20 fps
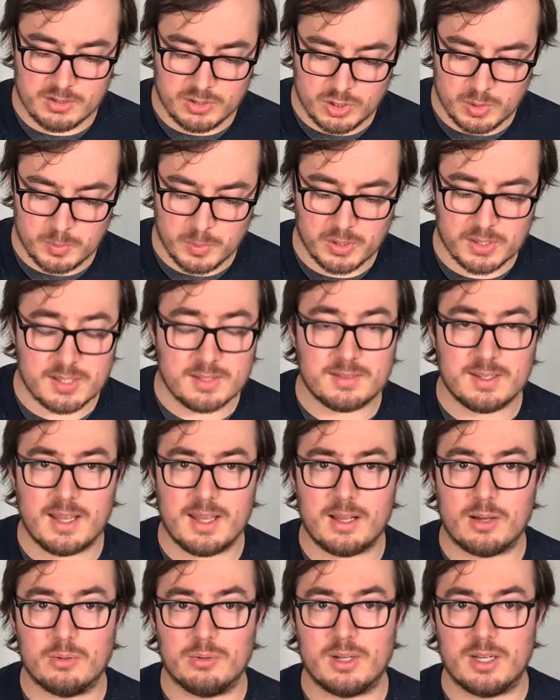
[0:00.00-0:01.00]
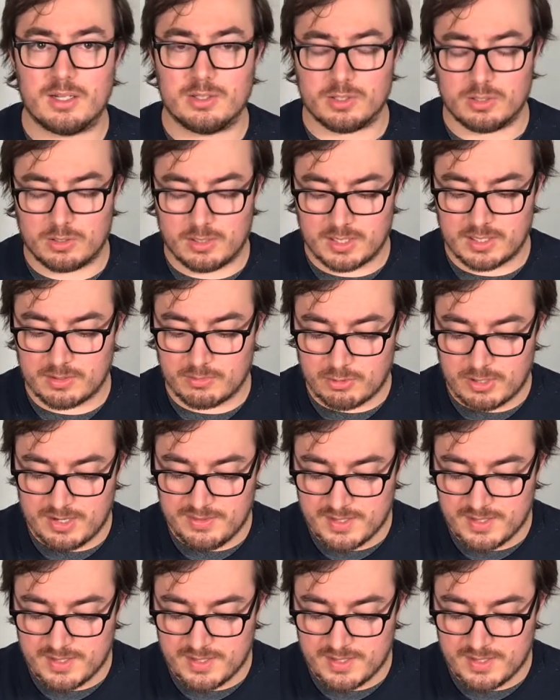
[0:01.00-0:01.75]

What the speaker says: You put it down and you're like, right,